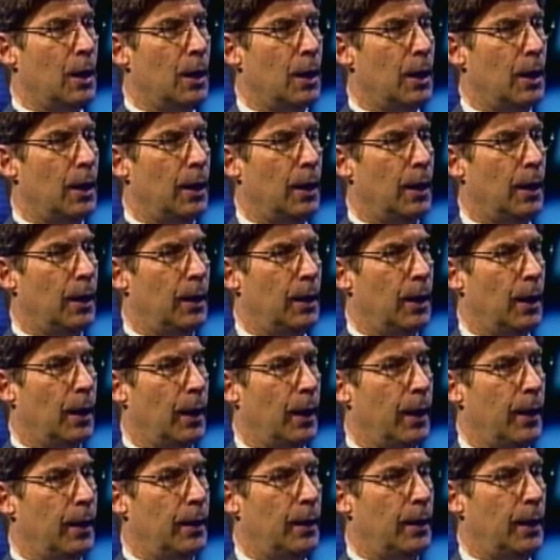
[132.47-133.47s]
in
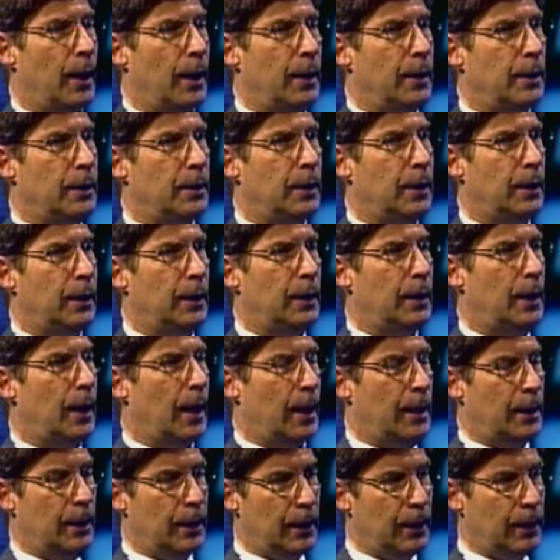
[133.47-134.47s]

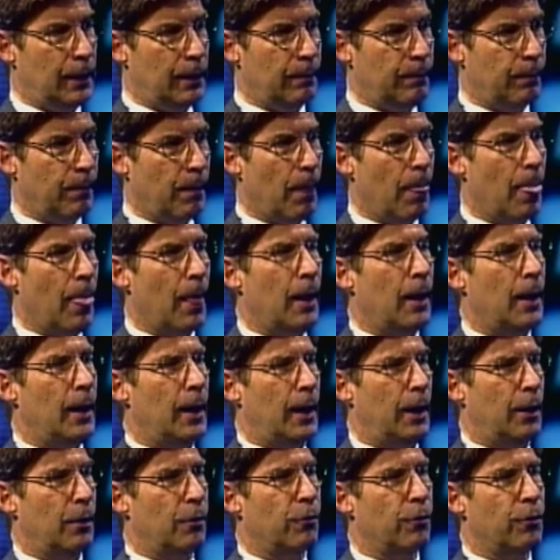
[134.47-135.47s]
1990.
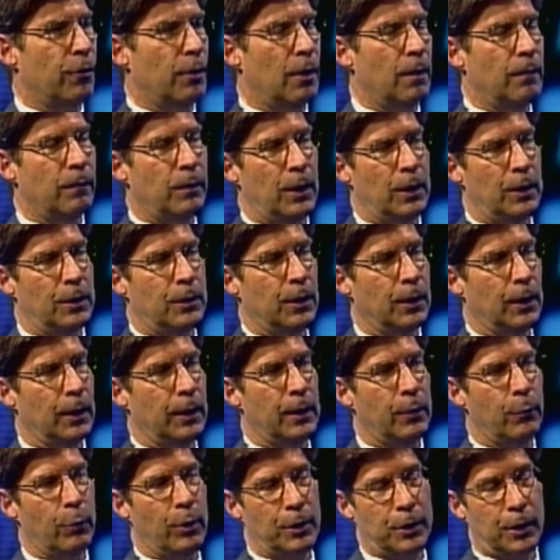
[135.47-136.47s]
And served until
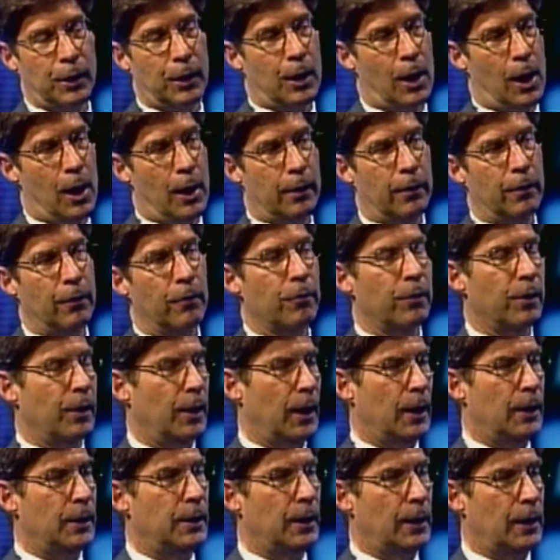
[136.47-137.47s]
he went to Congress in
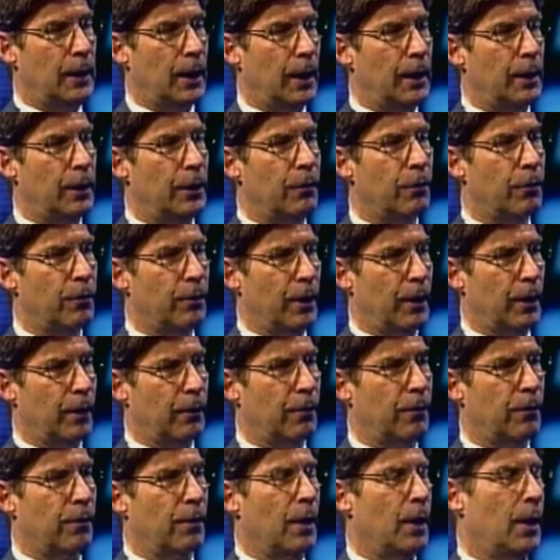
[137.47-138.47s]

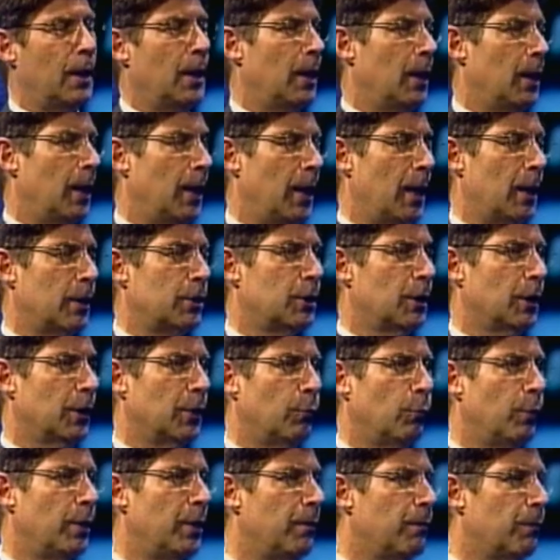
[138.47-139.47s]
1996. And actually,
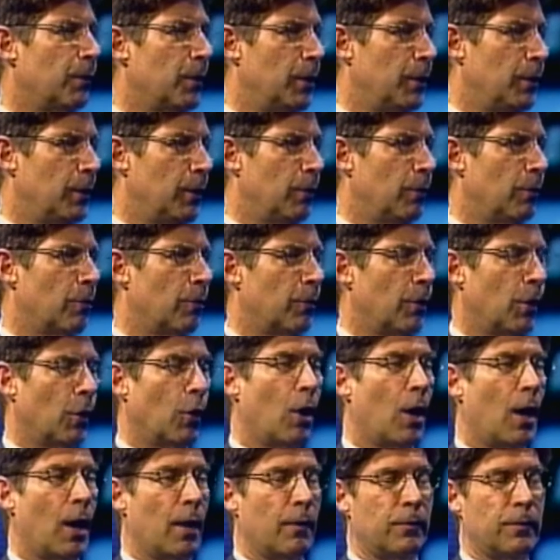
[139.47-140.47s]
we've reduced the
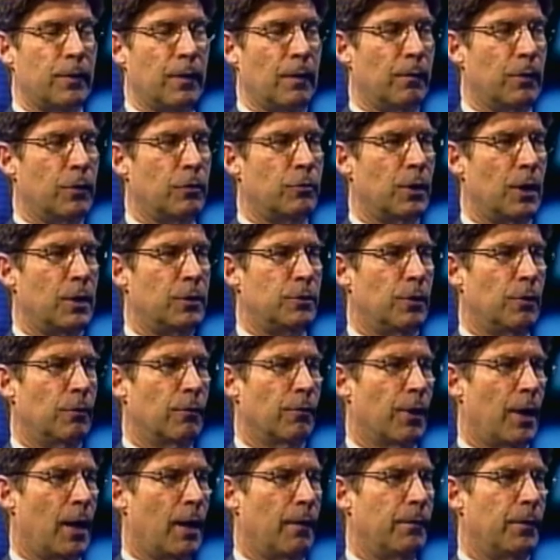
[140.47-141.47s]
cost of the
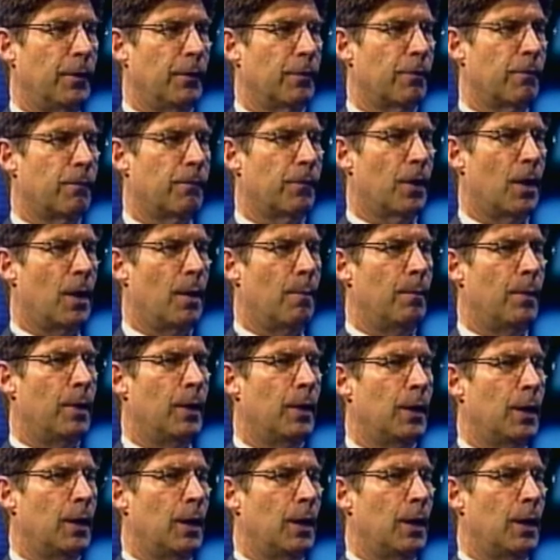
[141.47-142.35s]
treasurer's office from